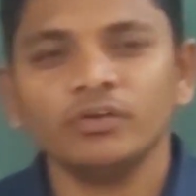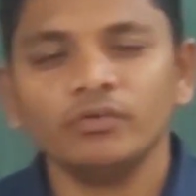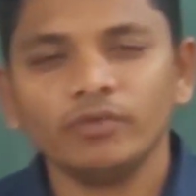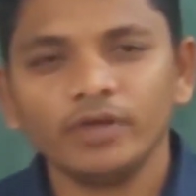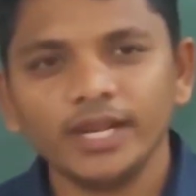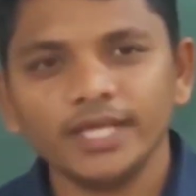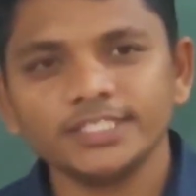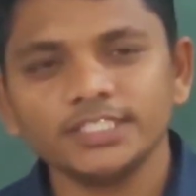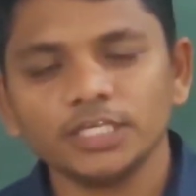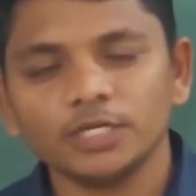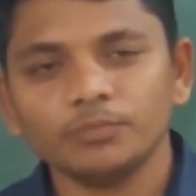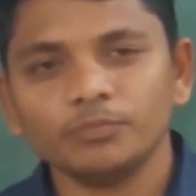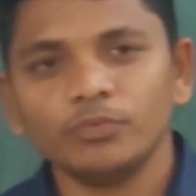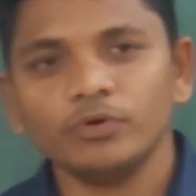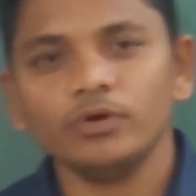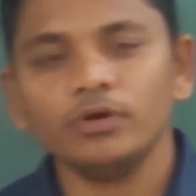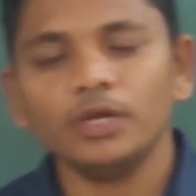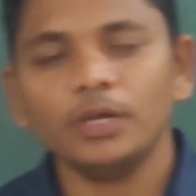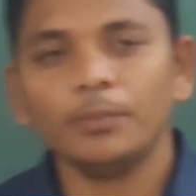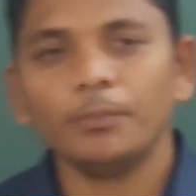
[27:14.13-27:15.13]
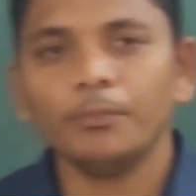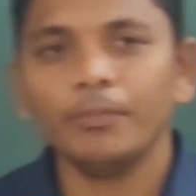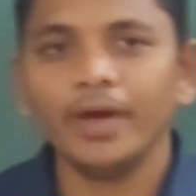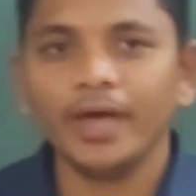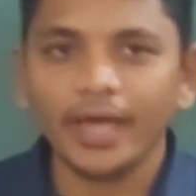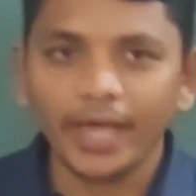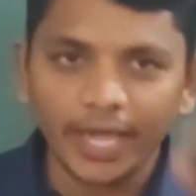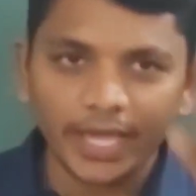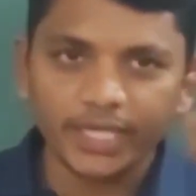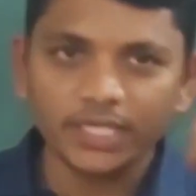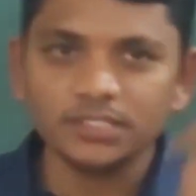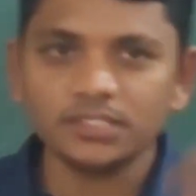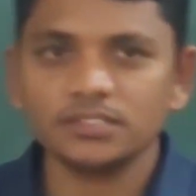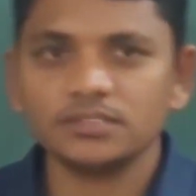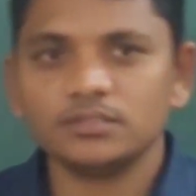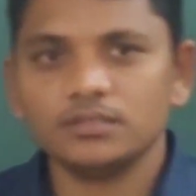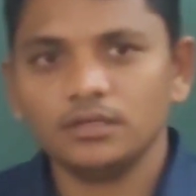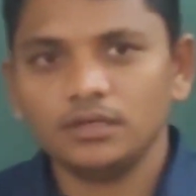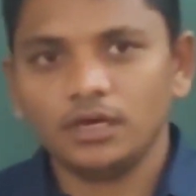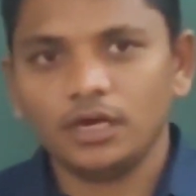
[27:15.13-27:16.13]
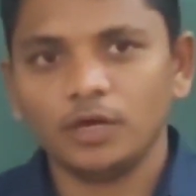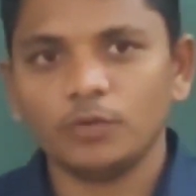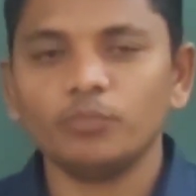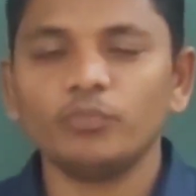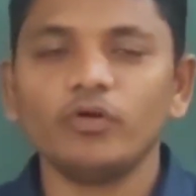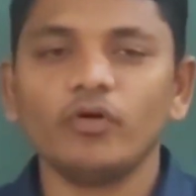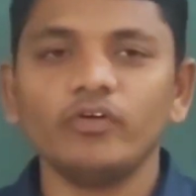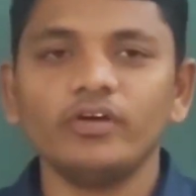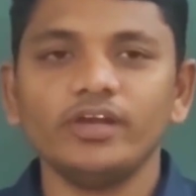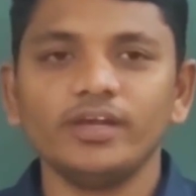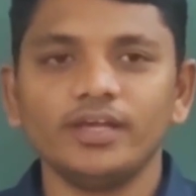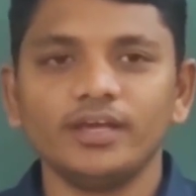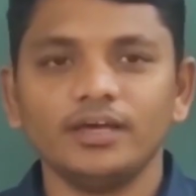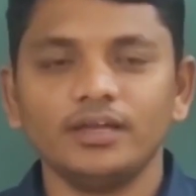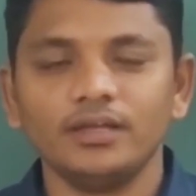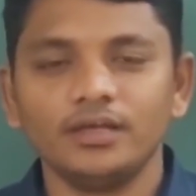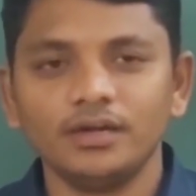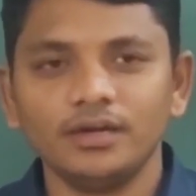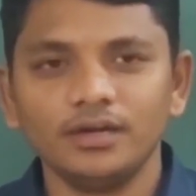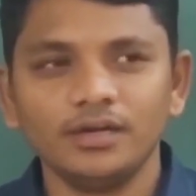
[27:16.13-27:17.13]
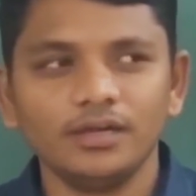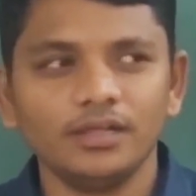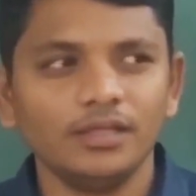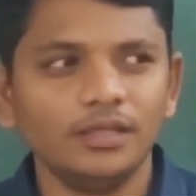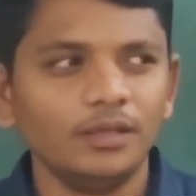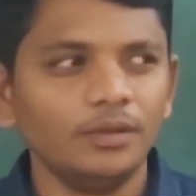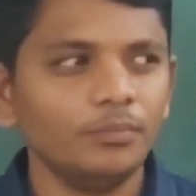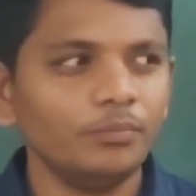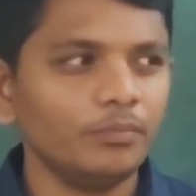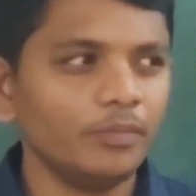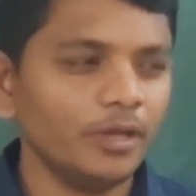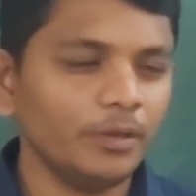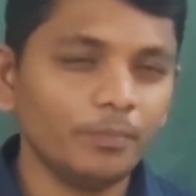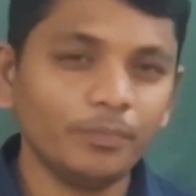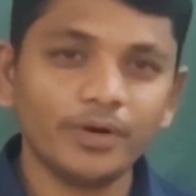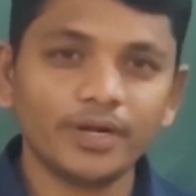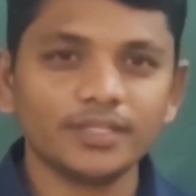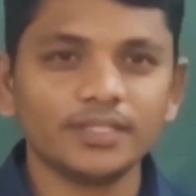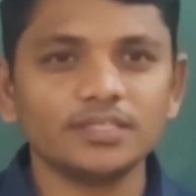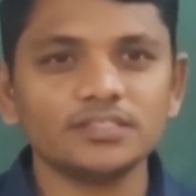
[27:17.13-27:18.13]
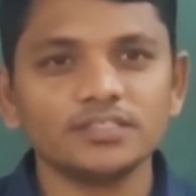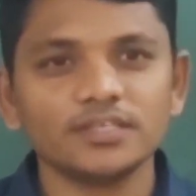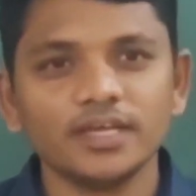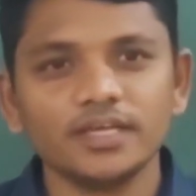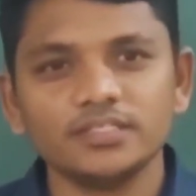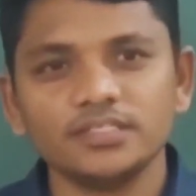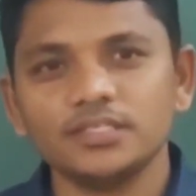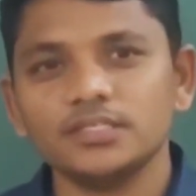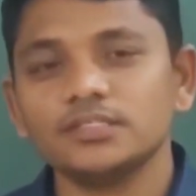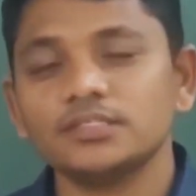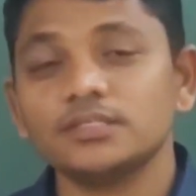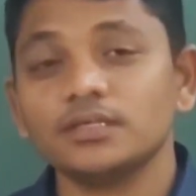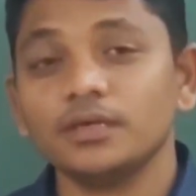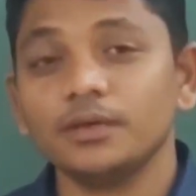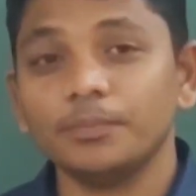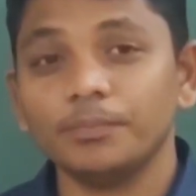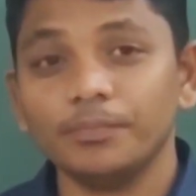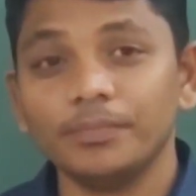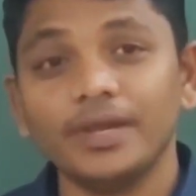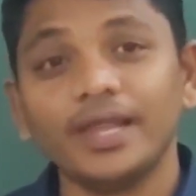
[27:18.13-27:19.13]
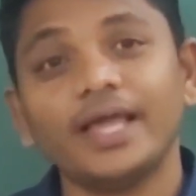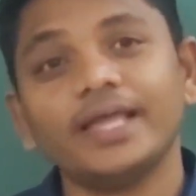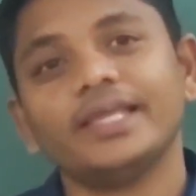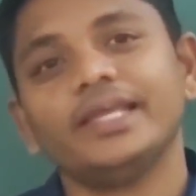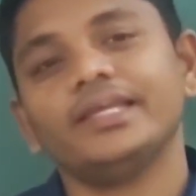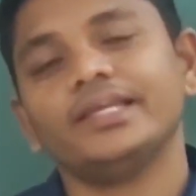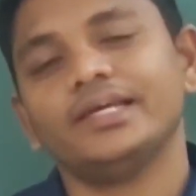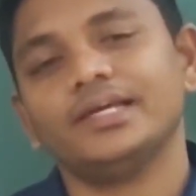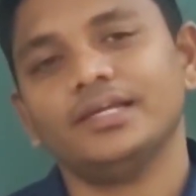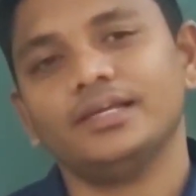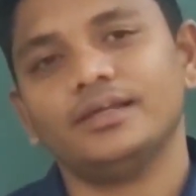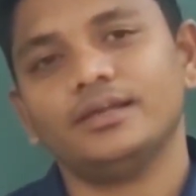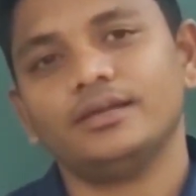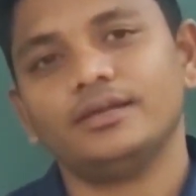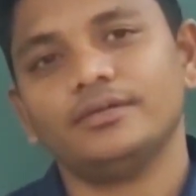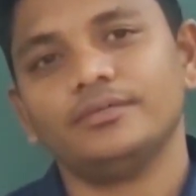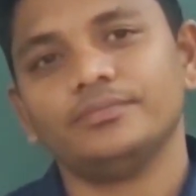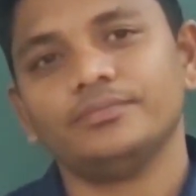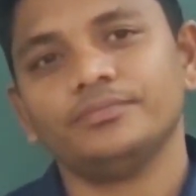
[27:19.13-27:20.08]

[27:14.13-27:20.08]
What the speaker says: For example, my eyes are brown in color, my brother's eyes is black in color.